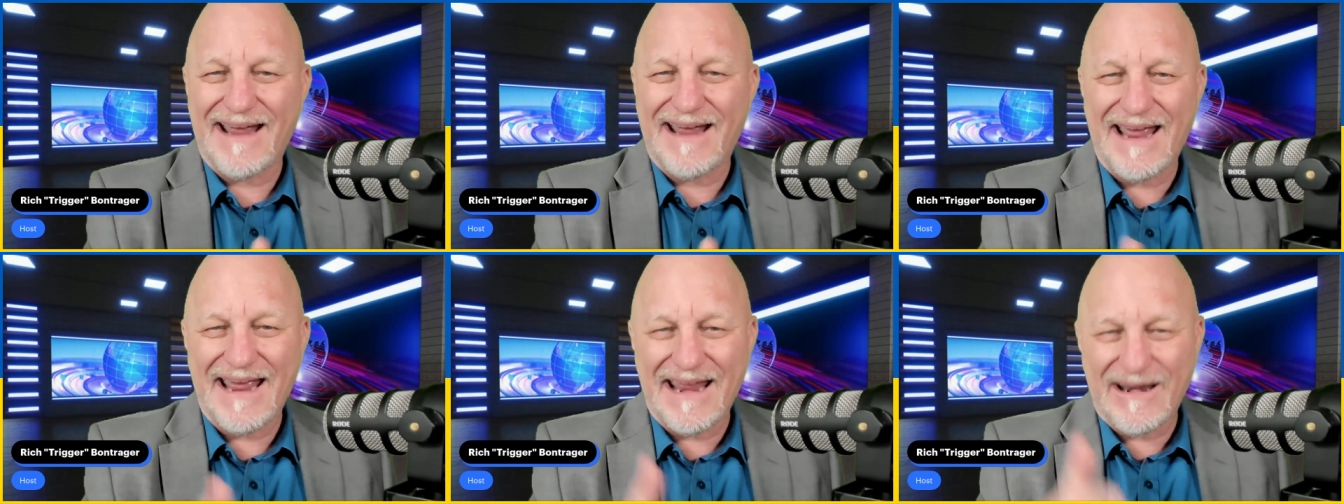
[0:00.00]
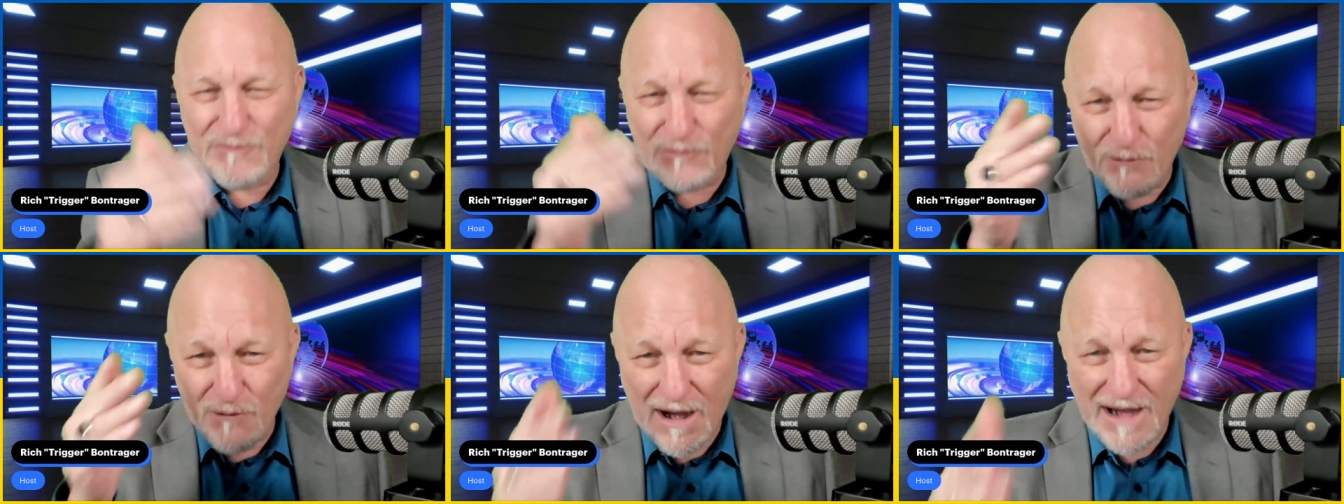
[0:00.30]

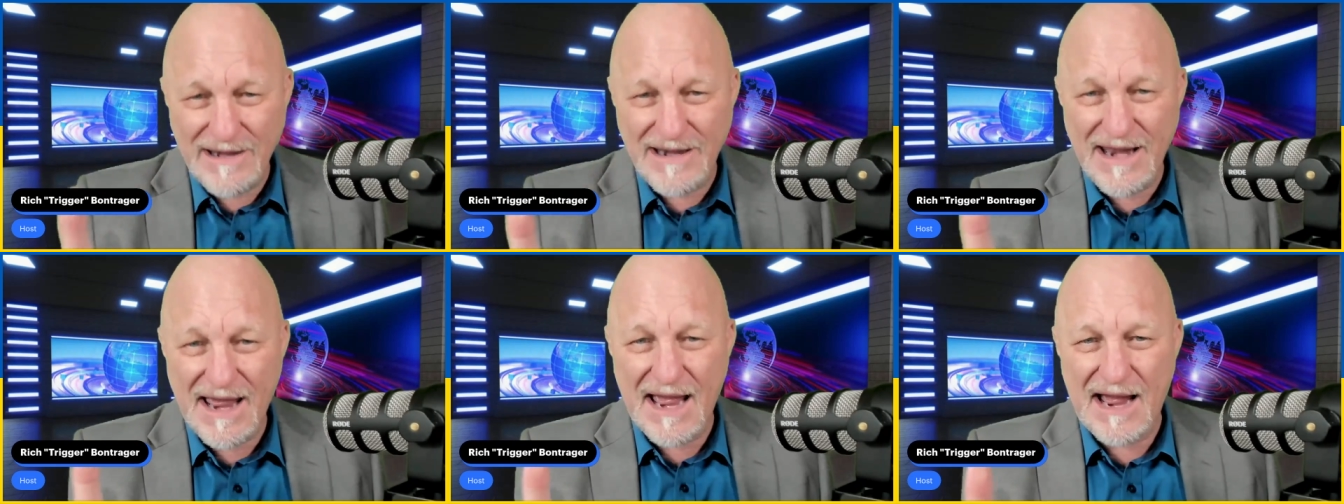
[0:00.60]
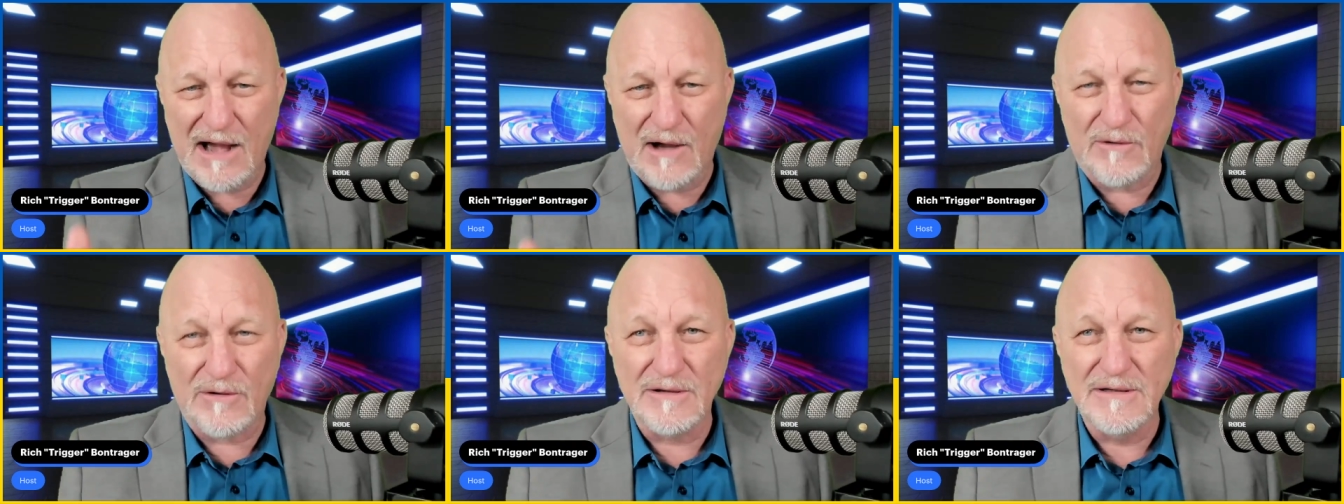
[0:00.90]
And right
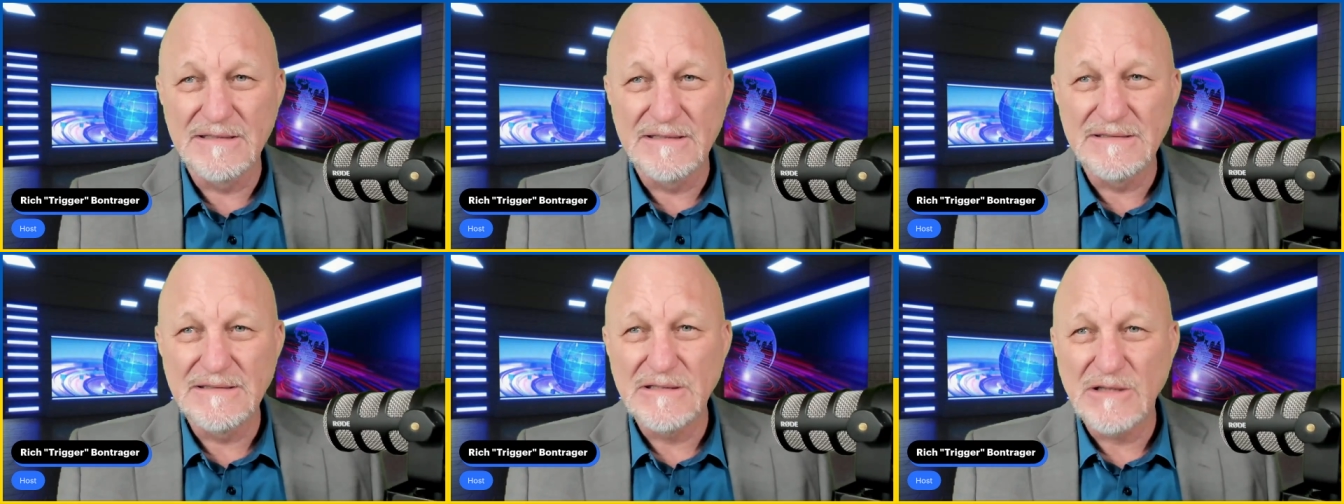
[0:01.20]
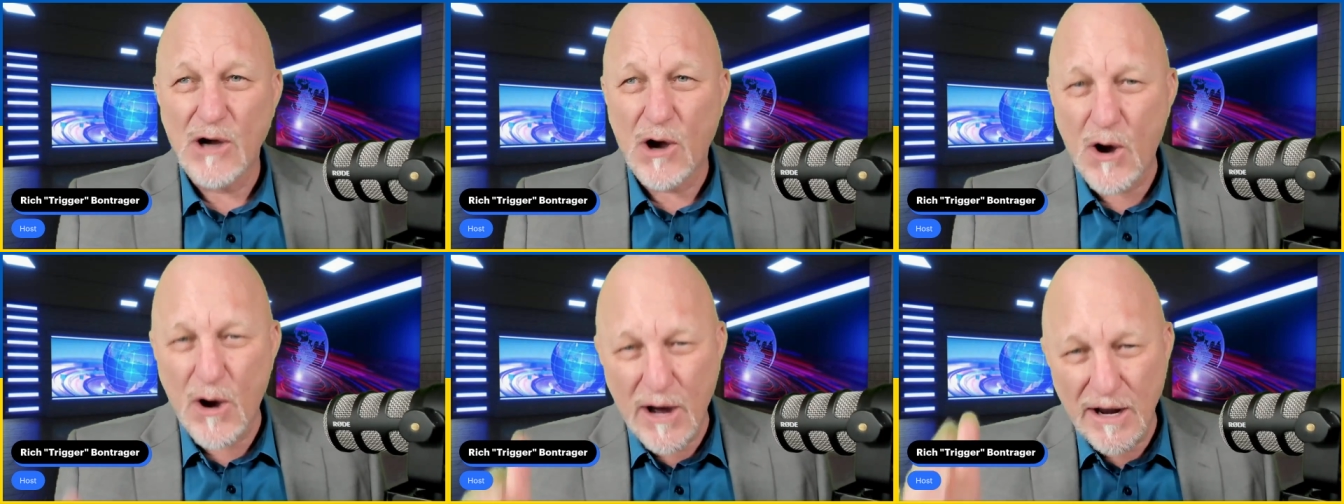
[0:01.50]
now,
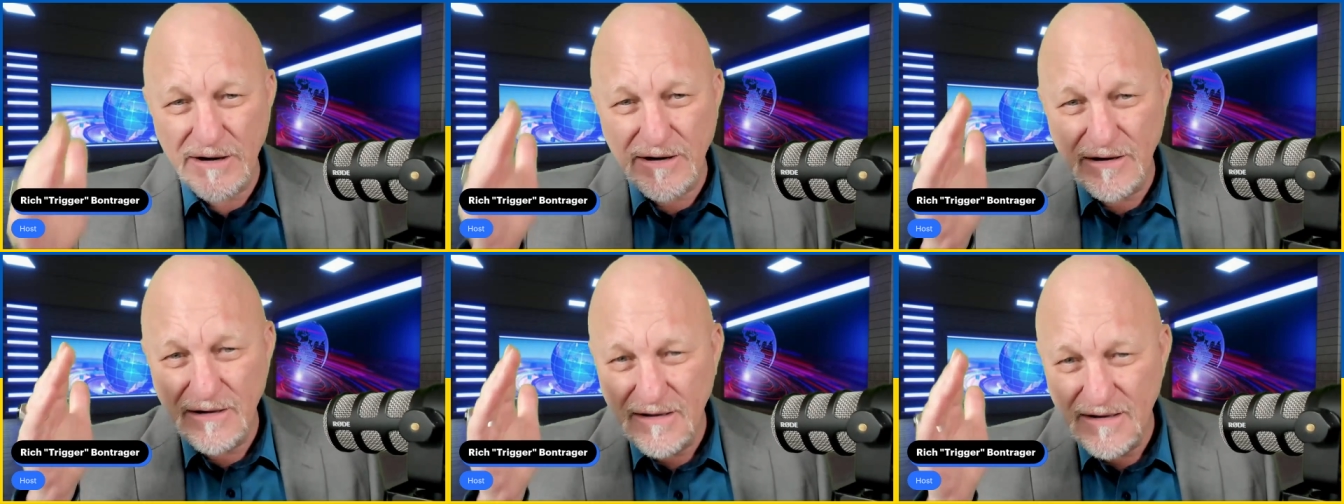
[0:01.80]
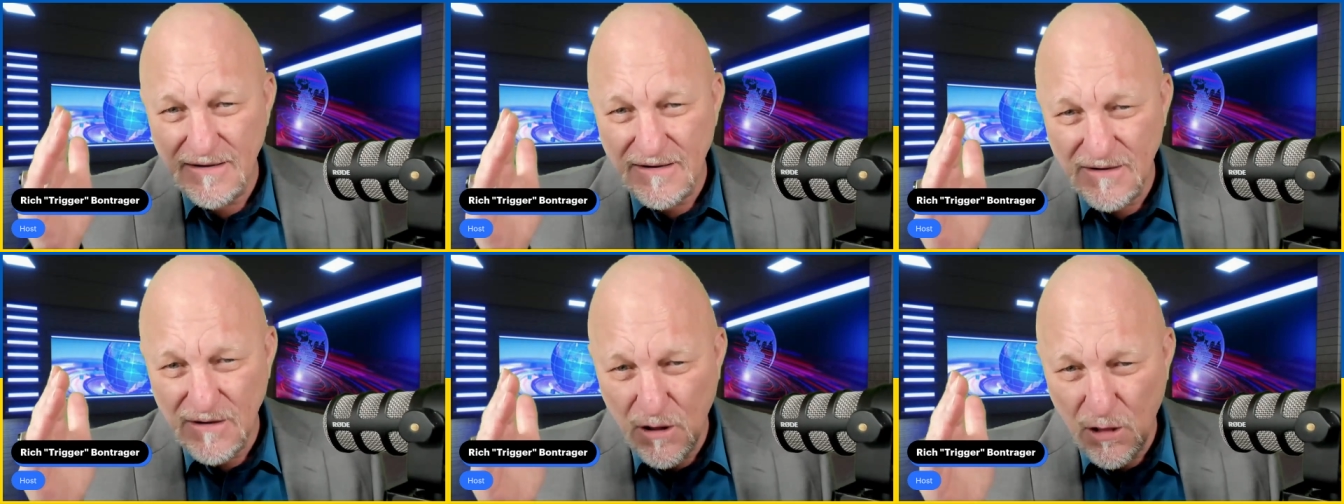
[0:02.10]
on
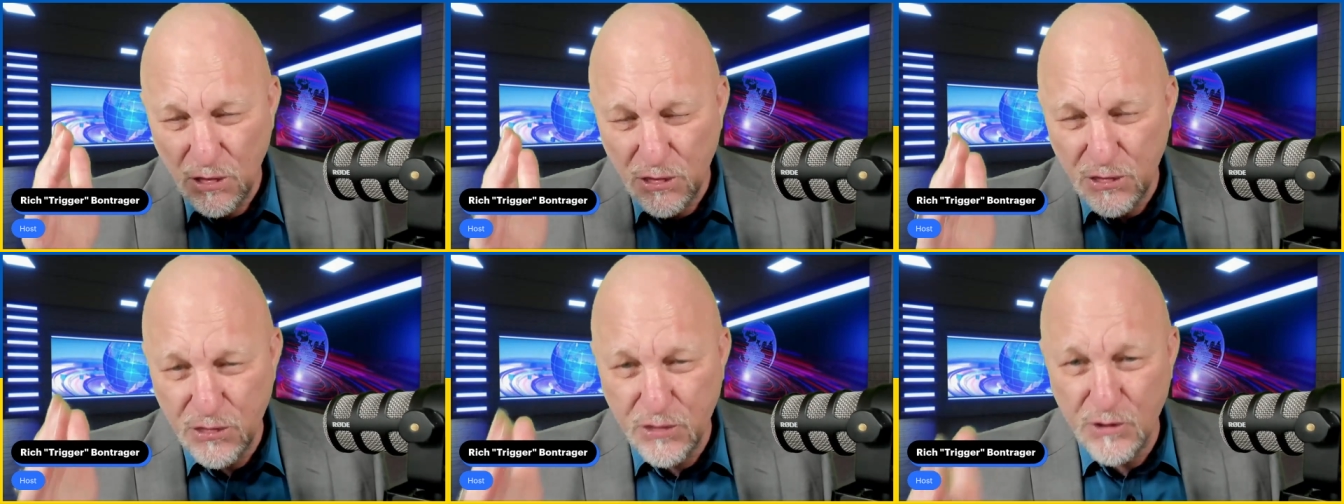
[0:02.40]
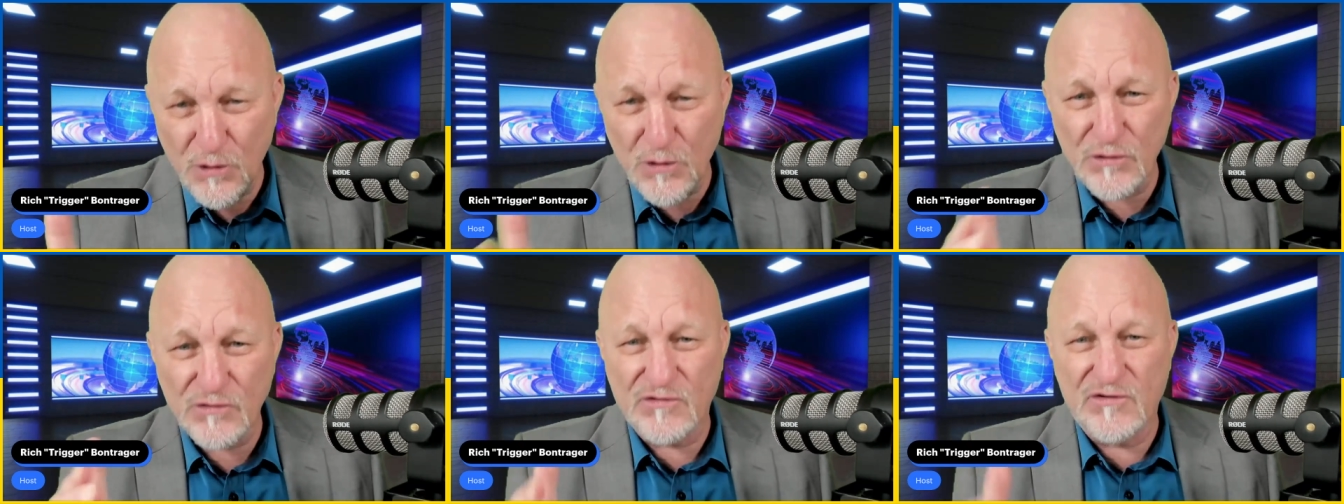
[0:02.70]

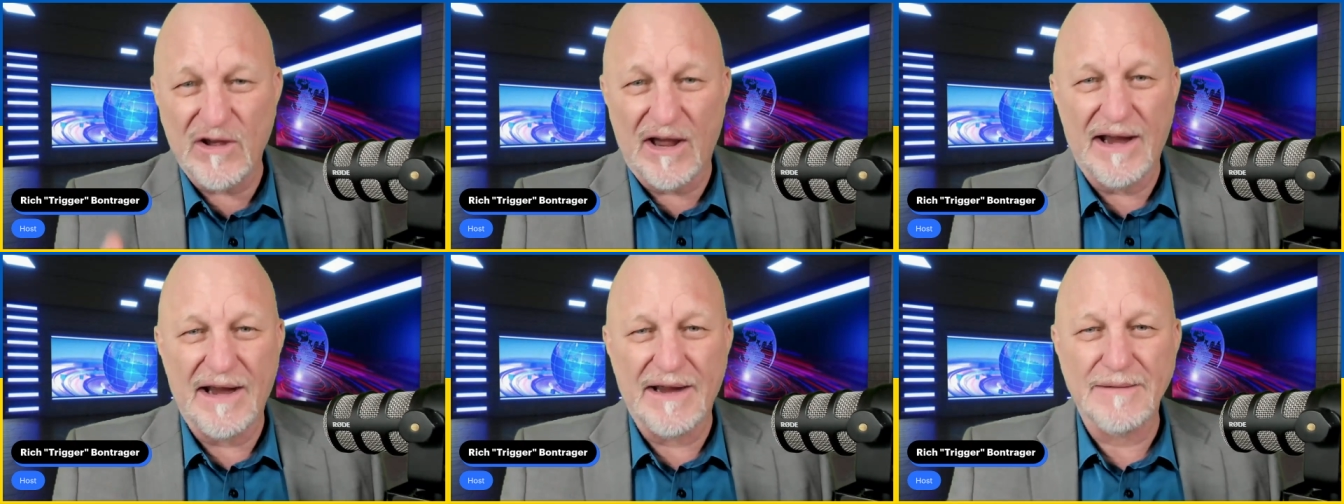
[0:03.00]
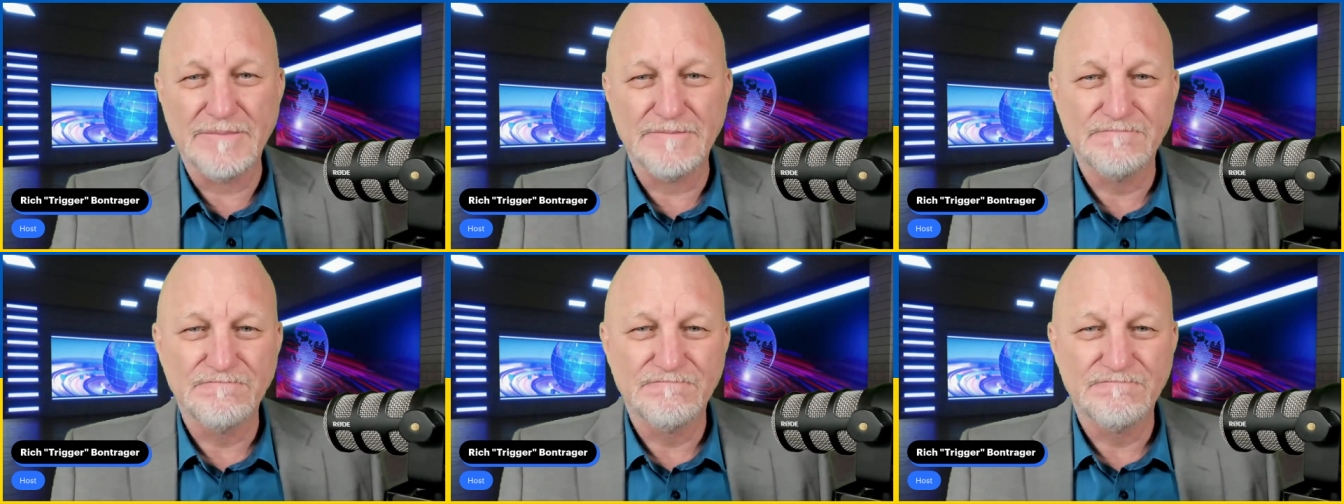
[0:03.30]
Thursday,